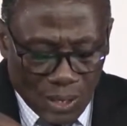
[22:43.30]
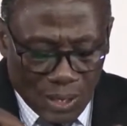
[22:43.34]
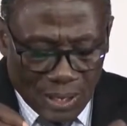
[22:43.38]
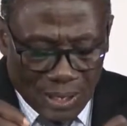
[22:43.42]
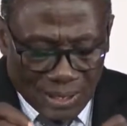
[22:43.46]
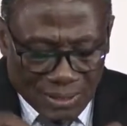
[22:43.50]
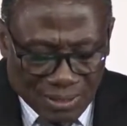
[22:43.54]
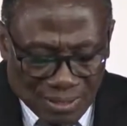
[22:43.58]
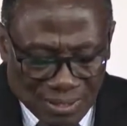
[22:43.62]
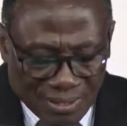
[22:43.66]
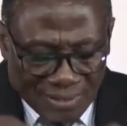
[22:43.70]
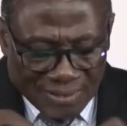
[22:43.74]

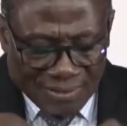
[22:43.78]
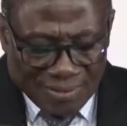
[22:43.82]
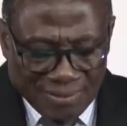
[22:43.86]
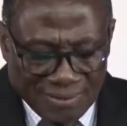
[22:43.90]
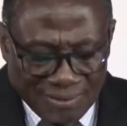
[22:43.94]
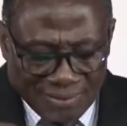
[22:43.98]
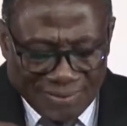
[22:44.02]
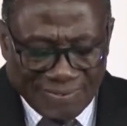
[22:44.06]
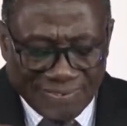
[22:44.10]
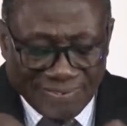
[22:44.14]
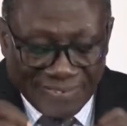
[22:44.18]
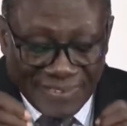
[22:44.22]

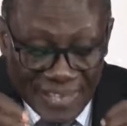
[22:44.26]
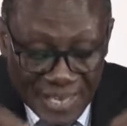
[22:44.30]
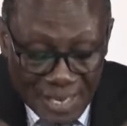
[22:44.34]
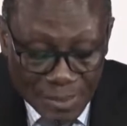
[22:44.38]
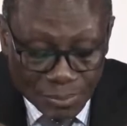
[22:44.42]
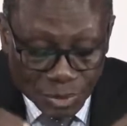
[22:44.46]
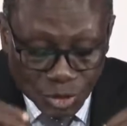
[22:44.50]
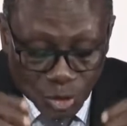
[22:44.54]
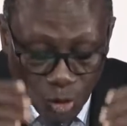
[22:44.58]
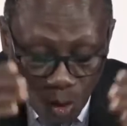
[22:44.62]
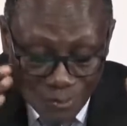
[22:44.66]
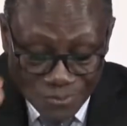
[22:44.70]
this
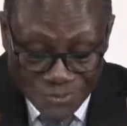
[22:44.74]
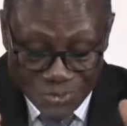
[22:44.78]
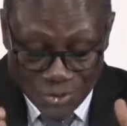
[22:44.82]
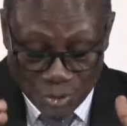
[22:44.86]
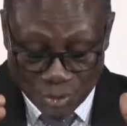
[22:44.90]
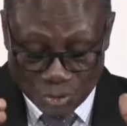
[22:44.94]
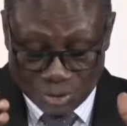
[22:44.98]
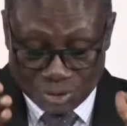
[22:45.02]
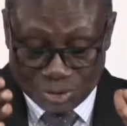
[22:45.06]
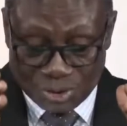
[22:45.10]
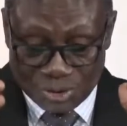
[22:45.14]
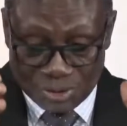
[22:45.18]
seems
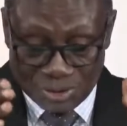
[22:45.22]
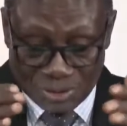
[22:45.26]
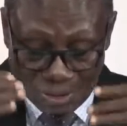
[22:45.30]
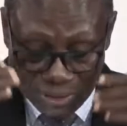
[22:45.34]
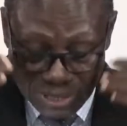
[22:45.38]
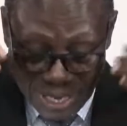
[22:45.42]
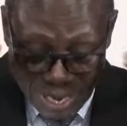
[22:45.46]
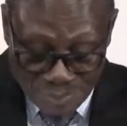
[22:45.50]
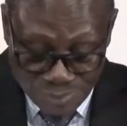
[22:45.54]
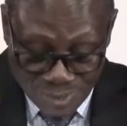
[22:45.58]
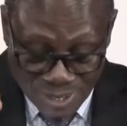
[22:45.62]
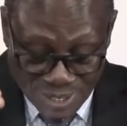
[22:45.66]
obvious.
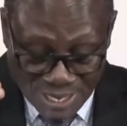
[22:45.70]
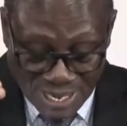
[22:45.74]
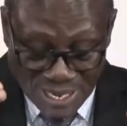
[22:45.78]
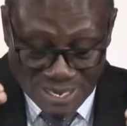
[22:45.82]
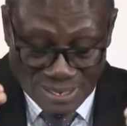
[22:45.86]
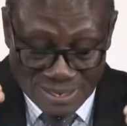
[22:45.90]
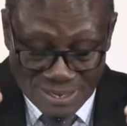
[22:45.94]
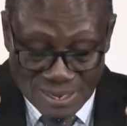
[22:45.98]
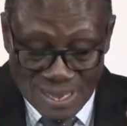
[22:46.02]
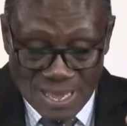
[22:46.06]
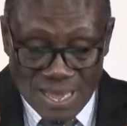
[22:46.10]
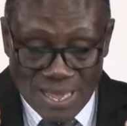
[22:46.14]
The
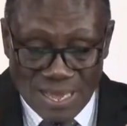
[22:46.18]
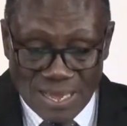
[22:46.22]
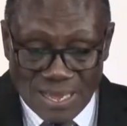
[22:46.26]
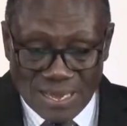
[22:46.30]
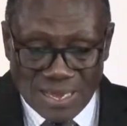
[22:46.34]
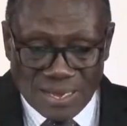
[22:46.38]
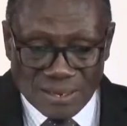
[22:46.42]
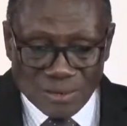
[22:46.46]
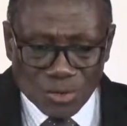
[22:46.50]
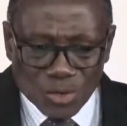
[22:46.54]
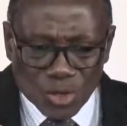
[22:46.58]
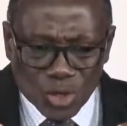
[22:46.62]
American,
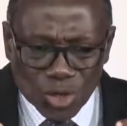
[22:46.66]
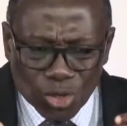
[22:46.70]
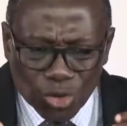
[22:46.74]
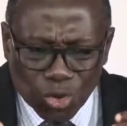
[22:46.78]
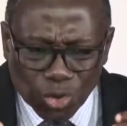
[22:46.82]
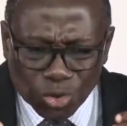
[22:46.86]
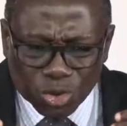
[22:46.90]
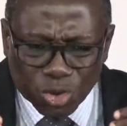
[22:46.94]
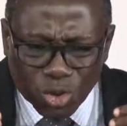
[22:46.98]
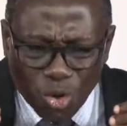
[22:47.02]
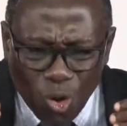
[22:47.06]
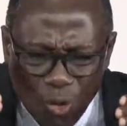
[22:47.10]
it
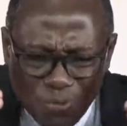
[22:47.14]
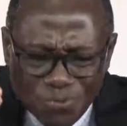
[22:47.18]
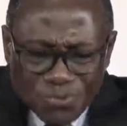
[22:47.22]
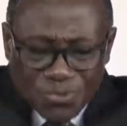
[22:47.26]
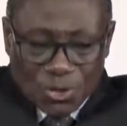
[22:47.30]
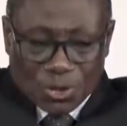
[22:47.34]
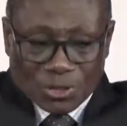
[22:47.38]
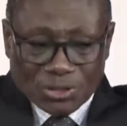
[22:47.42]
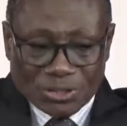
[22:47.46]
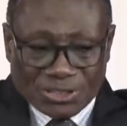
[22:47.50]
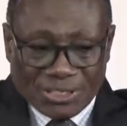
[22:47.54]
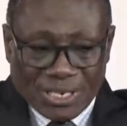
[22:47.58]
looks
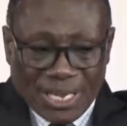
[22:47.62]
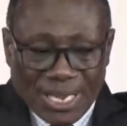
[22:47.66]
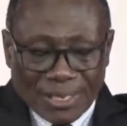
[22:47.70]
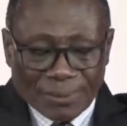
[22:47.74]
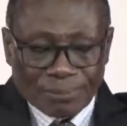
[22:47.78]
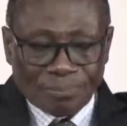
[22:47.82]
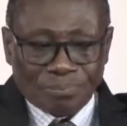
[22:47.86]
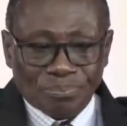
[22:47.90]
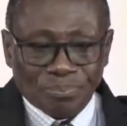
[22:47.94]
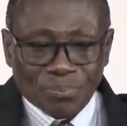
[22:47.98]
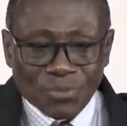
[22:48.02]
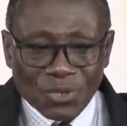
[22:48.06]
obvious, sir.
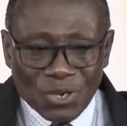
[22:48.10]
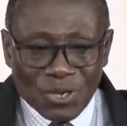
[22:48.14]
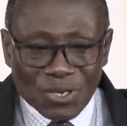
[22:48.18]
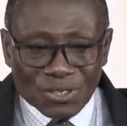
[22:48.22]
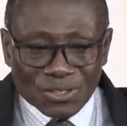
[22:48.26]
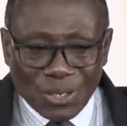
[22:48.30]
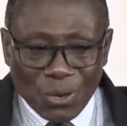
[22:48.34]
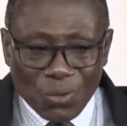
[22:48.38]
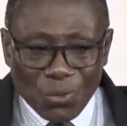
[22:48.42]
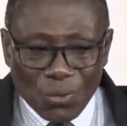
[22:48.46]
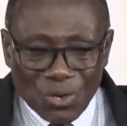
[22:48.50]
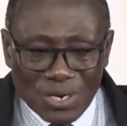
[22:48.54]

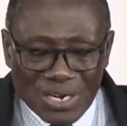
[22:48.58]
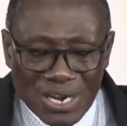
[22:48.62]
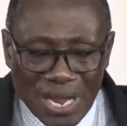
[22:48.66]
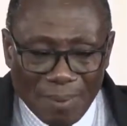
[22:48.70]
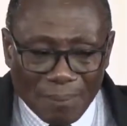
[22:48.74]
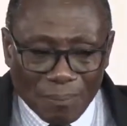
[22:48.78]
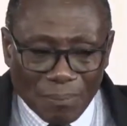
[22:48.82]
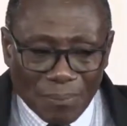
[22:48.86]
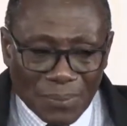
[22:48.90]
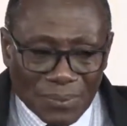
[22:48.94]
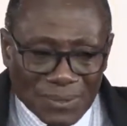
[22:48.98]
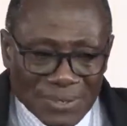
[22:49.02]
So, one
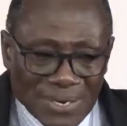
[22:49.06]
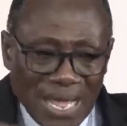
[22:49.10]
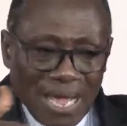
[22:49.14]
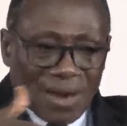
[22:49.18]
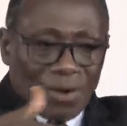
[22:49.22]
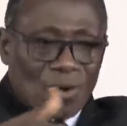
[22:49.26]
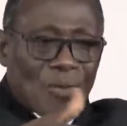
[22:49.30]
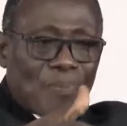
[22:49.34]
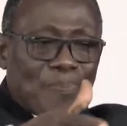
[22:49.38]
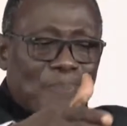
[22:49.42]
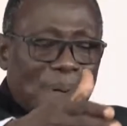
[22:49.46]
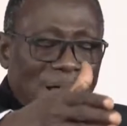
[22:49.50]
num,
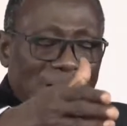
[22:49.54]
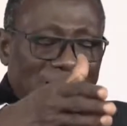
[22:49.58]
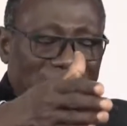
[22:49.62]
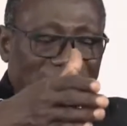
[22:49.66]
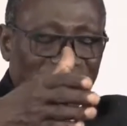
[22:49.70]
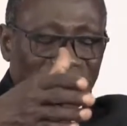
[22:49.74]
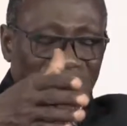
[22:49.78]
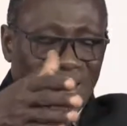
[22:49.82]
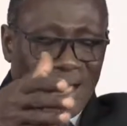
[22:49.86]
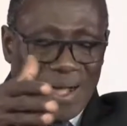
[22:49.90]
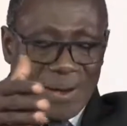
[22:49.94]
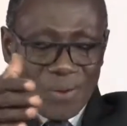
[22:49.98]
narrow path
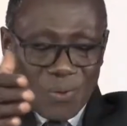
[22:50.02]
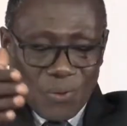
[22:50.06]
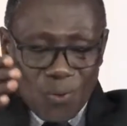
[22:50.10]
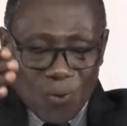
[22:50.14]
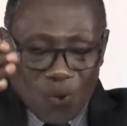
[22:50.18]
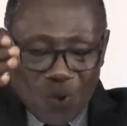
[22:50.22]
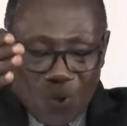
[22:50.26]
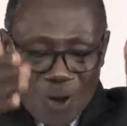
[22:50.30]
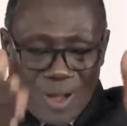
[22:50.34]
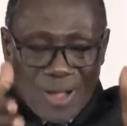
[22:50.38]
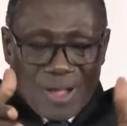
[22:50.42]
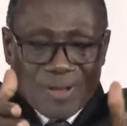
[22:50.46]
now, oh,
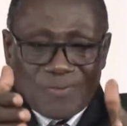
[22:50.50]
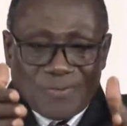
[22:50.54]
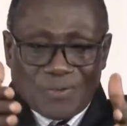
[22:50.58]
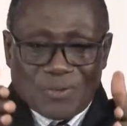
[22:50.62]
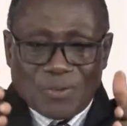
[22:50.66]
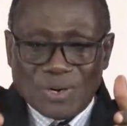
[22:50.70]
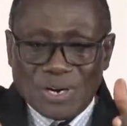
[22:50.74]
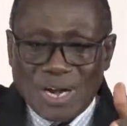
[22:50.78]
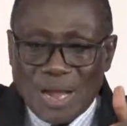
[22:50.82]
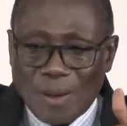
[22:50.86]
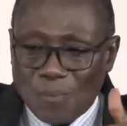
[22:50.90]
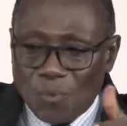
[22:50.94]
quite have
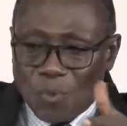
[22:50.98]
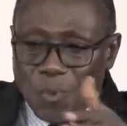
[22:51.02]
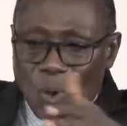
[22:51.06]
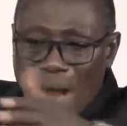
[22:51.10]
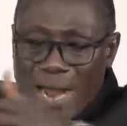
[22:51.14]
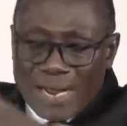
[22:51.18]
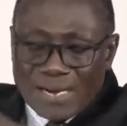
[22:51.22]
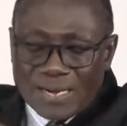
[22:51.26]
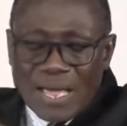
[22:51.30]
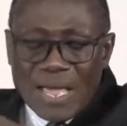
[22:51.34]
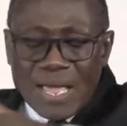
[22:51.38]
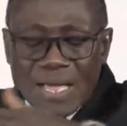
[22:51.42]
one num
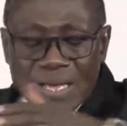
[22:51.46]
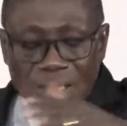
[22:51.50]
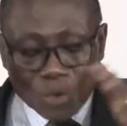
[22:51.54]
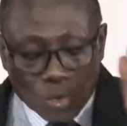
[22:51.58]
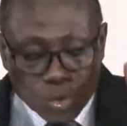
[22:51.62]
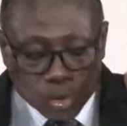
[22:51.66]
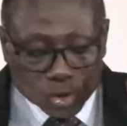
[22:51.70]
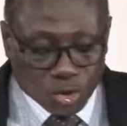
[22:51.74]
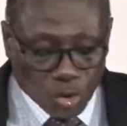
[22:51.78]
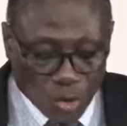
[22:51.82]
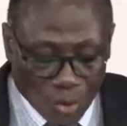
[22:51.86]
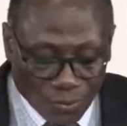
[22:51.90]
wide. It
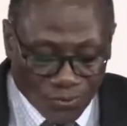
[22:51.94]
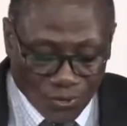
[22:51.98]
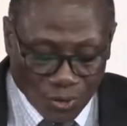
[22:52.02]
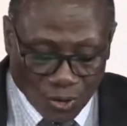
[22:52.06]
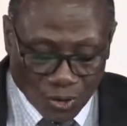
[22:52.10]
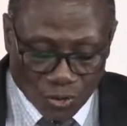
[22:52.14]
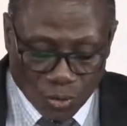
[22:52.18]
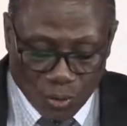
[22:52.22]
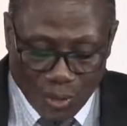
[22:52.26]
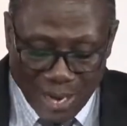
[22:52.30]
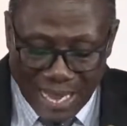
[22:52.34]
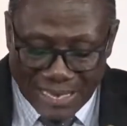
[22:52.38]
looks
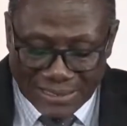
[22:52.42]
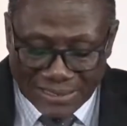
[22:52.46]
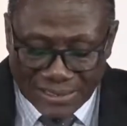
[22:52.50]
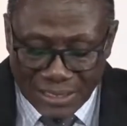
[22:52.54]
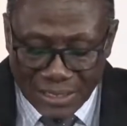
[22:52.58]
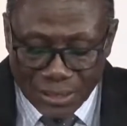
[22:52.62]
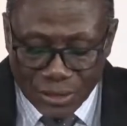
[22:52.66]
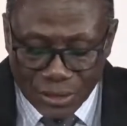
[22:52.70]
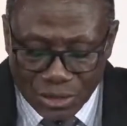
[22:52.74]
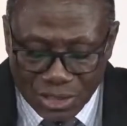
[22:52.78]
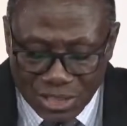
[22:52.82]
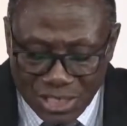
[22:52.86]
obvious. Whereas
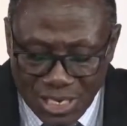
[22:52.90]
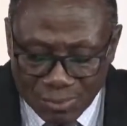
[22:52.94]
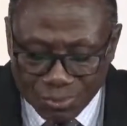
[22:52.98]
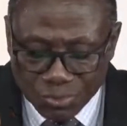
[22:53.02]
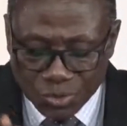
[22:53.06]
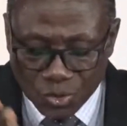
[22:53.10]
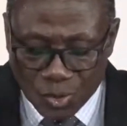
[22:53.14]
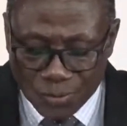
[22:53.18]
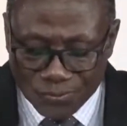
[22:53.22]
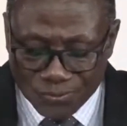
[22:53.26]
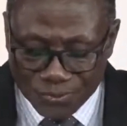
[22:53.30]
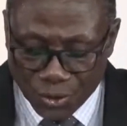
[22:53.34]
it seems
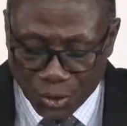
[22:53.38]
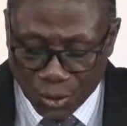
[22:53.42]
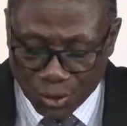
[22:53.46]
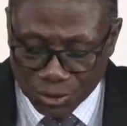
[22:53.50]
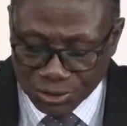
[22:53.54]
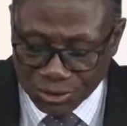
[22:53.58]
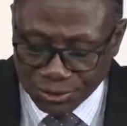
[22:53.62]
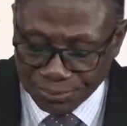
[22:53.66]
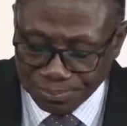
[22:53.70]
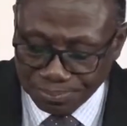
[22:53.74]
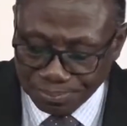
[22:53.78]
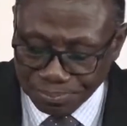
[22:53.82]

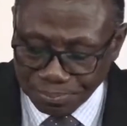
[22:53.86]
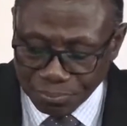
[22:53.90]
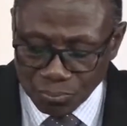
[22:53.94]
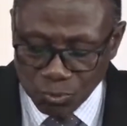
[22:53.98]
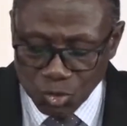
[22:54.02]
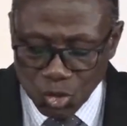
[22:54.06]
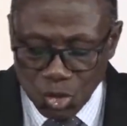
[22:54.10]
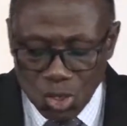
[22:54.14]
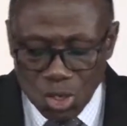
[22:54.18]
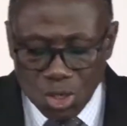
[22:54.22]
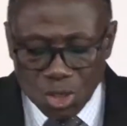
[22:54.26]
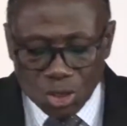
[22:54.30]
obvious,
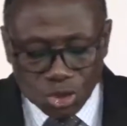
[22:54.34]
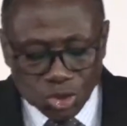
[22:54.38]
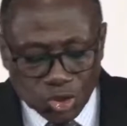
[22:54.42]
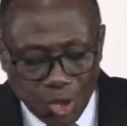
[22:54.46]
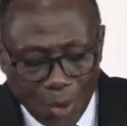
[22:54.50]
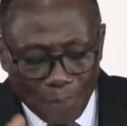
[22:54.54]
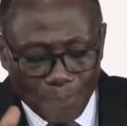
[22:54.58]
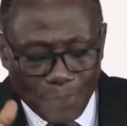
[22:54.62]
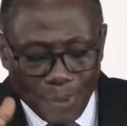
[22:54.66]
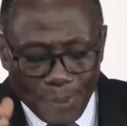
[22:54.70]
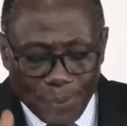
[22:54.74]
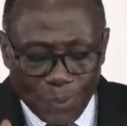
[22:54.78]

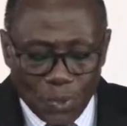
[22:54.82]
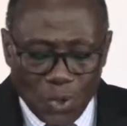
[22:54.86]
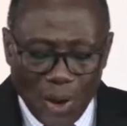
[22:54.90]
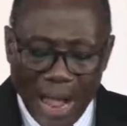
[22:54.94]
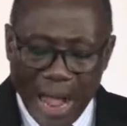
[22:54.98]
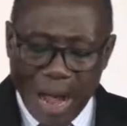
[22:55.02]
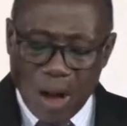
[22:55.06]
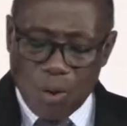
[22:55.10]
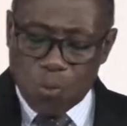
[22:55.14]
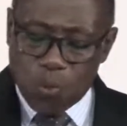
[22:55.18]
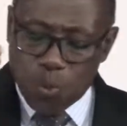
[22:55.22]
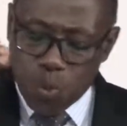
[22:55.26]
some people
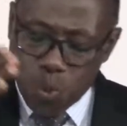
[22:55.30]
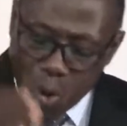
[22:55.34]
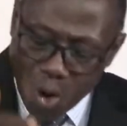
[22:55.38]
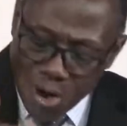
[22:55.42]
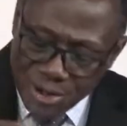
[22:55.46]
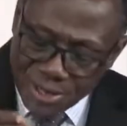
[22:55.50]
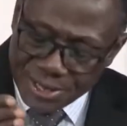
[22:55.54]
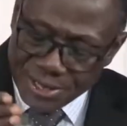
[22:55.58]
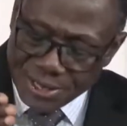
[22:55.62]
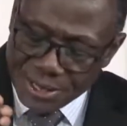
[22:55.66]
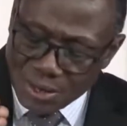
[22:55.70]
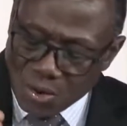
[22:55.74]
are
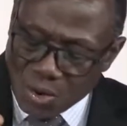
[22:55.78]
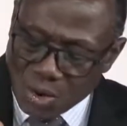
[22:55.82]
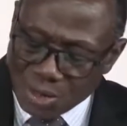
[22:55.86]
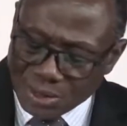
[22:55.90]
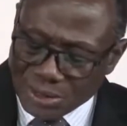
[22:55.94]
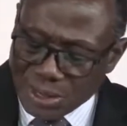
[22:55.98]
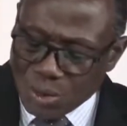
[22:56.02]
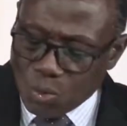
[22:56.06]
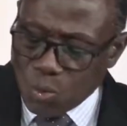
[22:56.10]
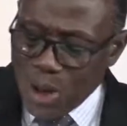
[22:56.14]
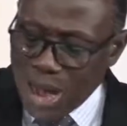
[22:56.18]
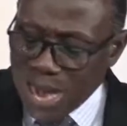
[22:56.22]
walking on
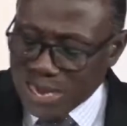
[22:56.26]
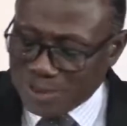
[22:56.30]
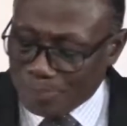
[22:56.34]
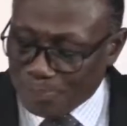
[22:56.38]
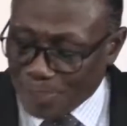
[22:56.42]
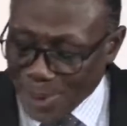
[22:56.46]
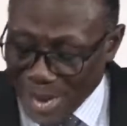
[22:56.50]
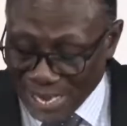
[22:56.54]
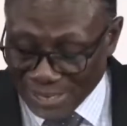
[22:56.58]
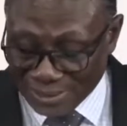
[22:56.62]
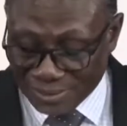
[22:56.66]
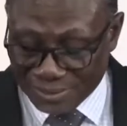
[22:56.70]
the wide
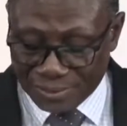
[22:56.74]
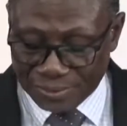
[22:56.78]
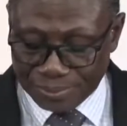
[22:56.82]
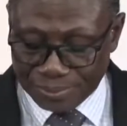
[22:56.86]
path